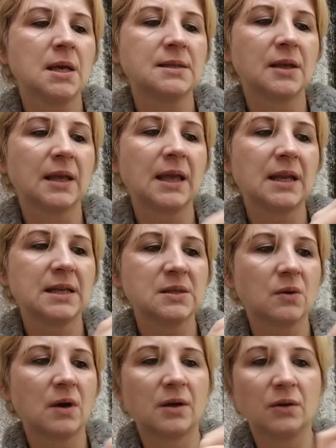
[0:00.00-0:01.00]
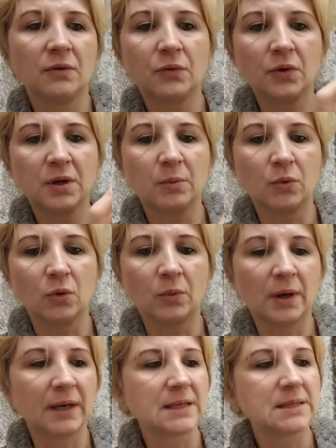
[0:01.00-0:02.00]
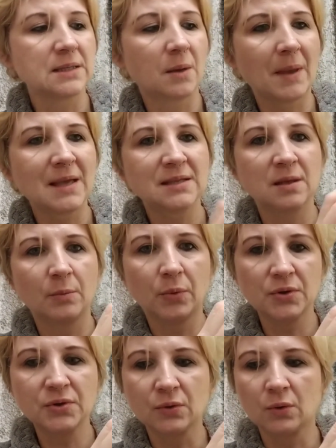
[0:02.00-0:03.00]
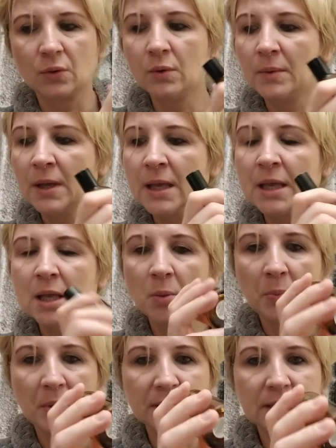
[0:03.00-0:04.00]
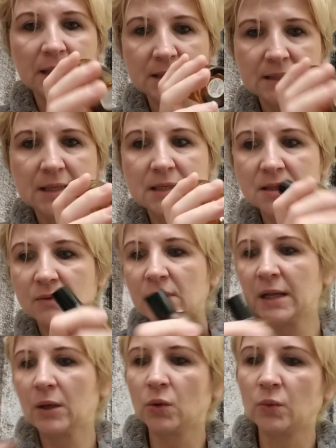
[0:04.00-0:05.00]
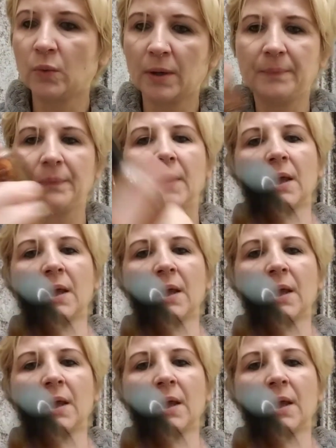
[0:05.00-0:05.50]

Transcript: So again, it's quite an affordable one. It's not a massive bottle, but it's a really good one.